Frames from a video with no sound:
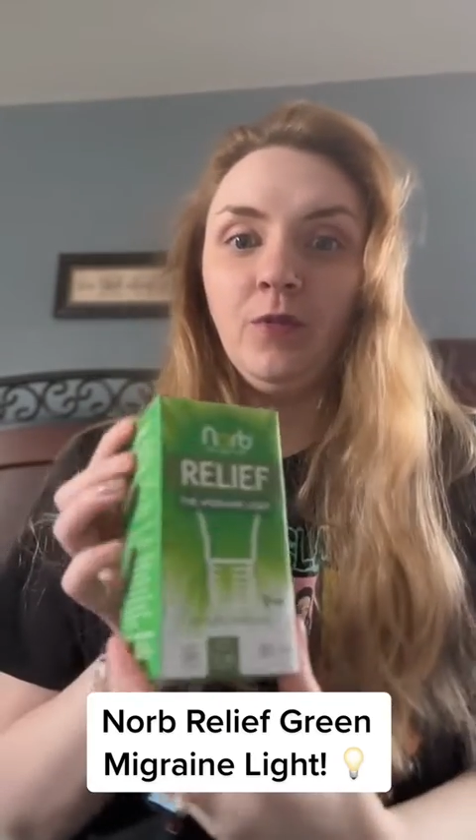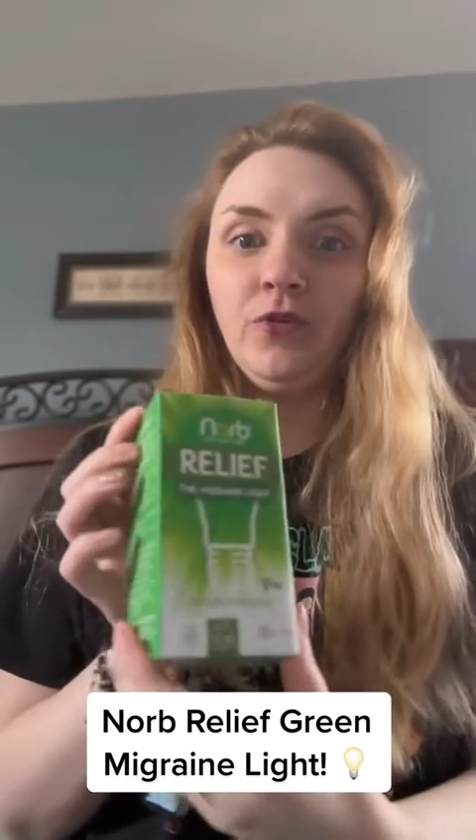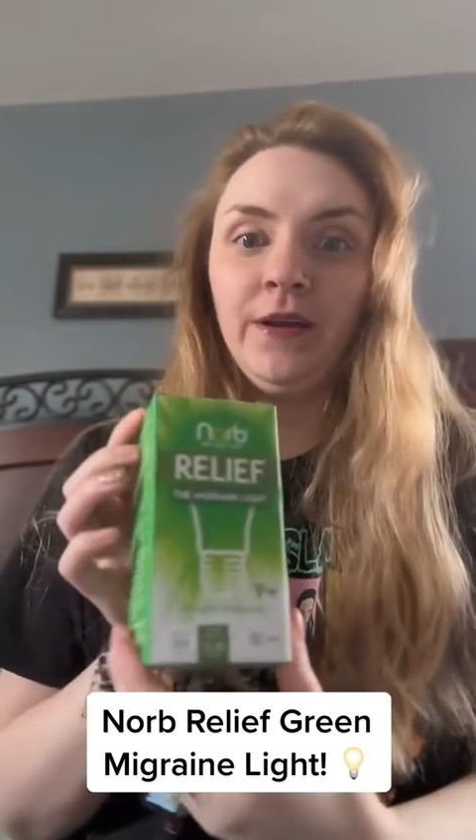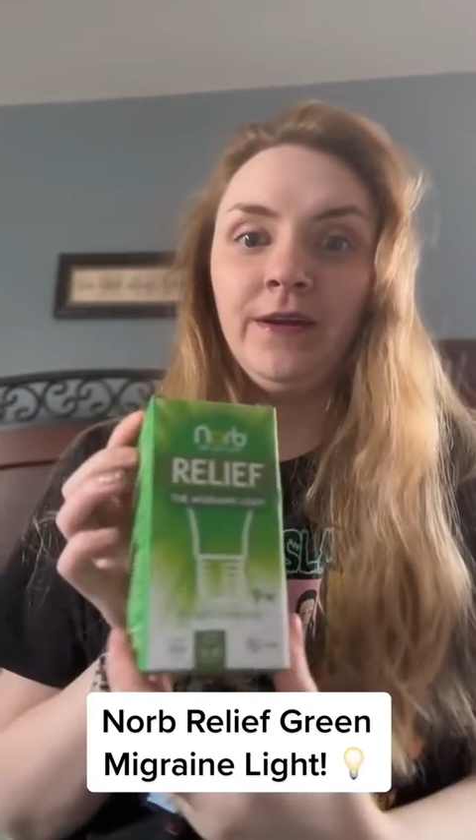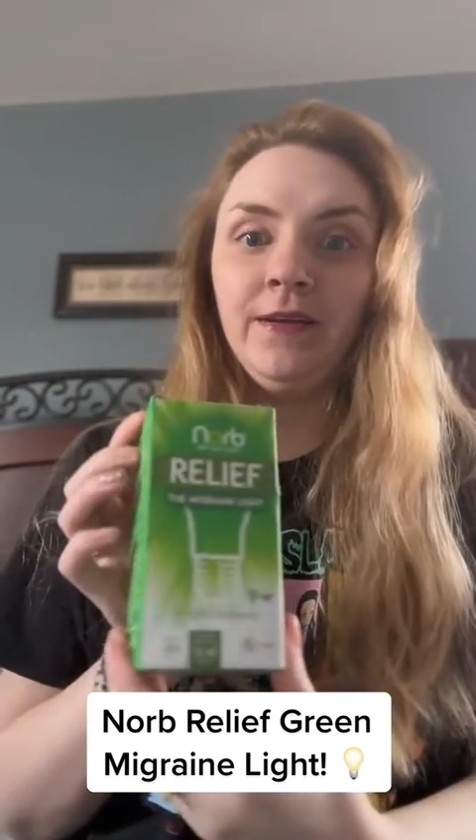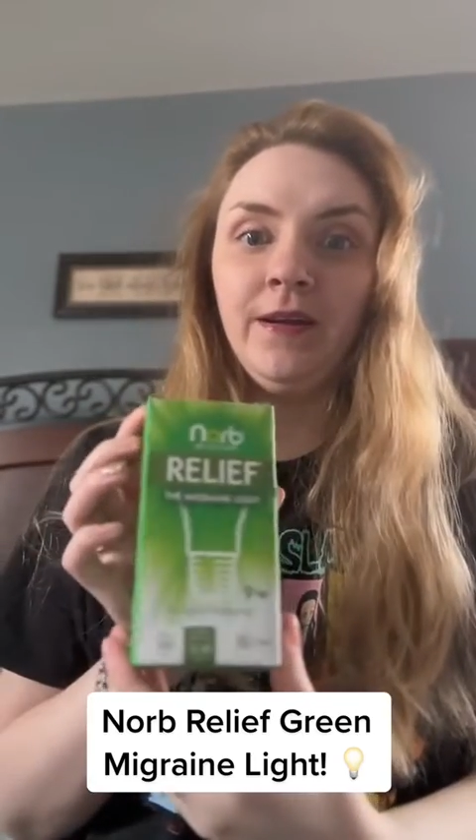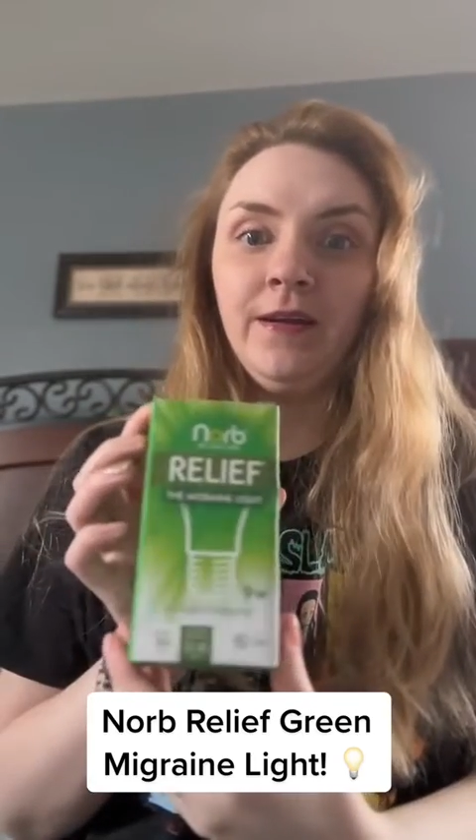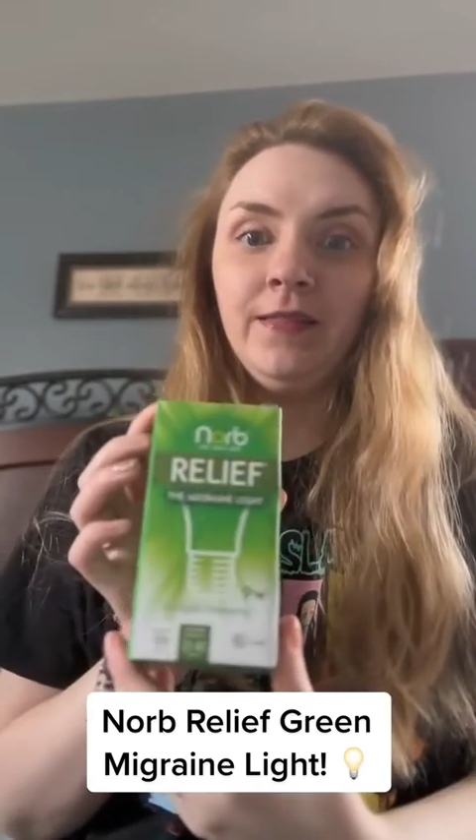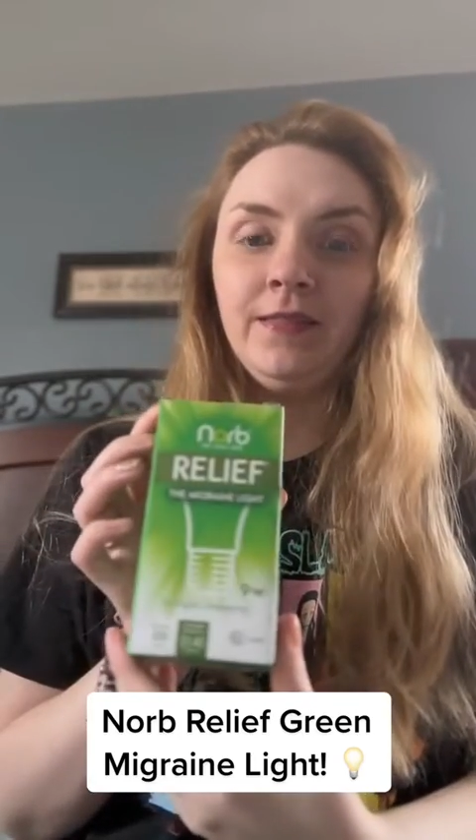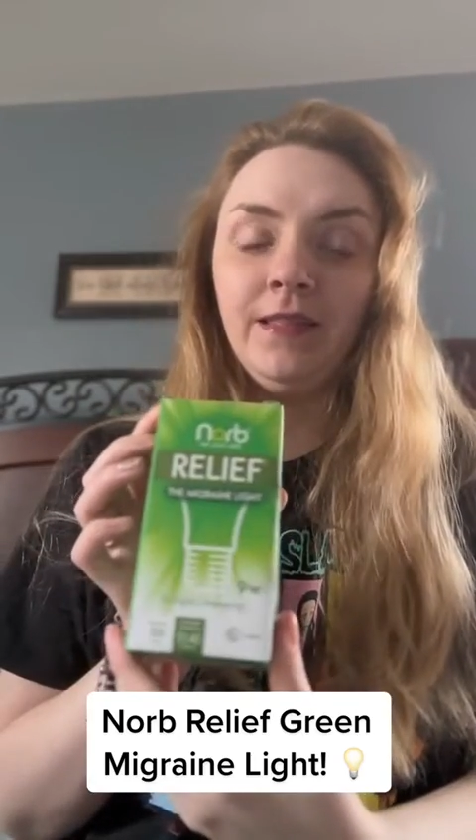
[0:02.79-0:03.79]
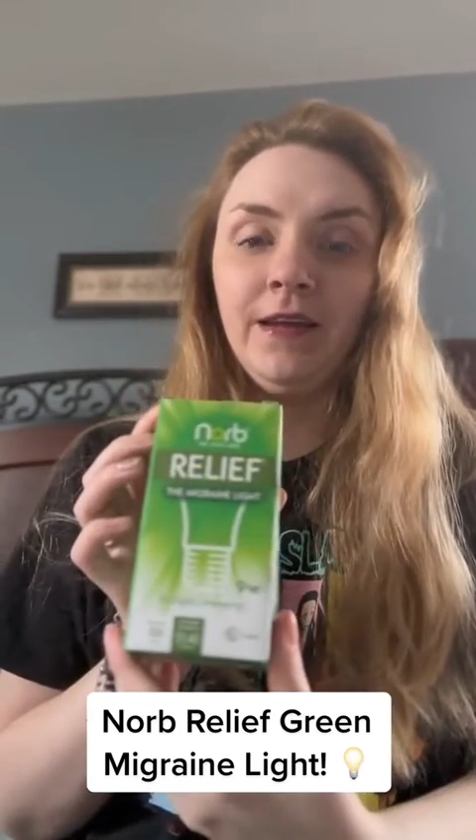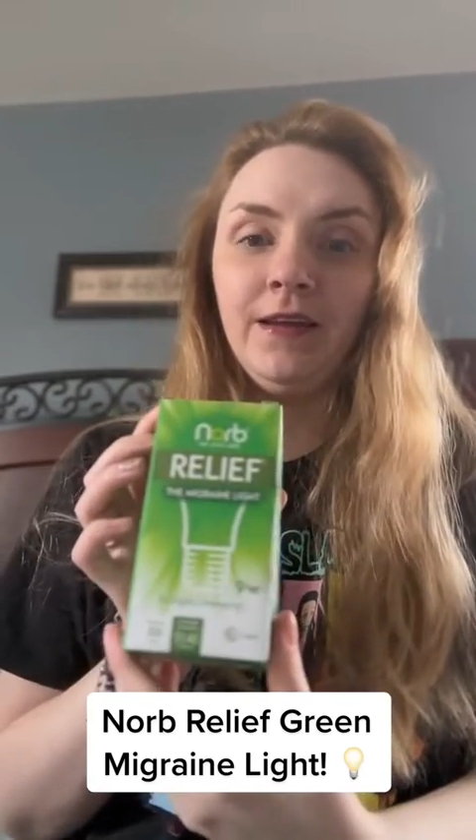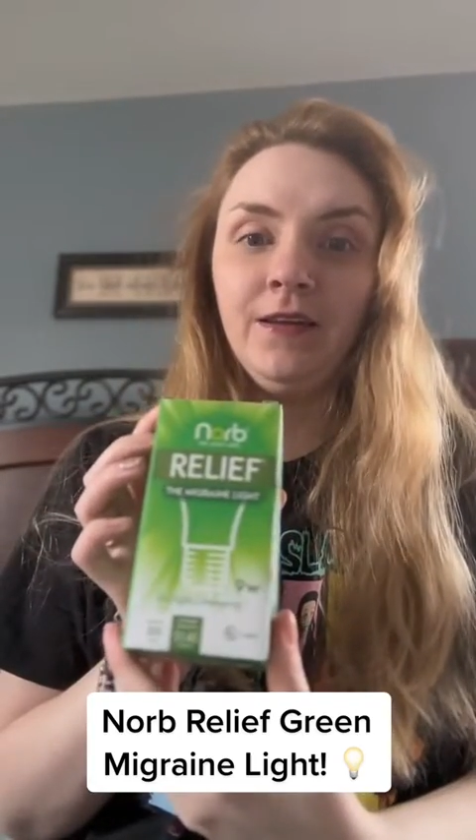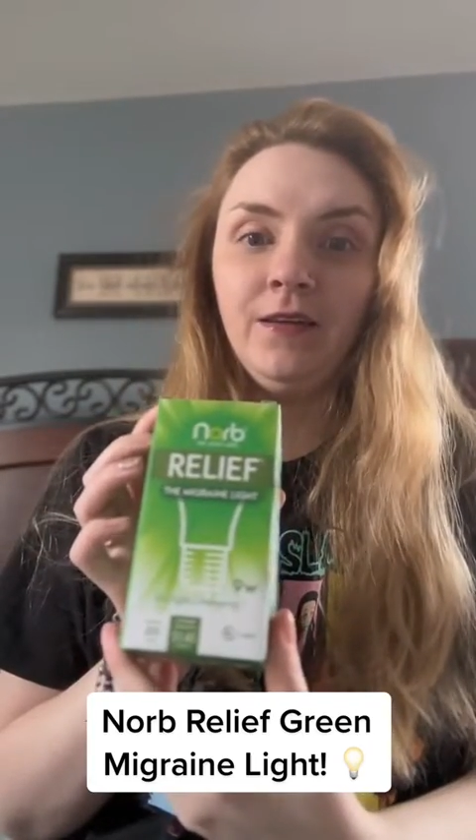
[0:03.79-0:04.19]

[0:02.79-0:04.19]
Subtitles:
green light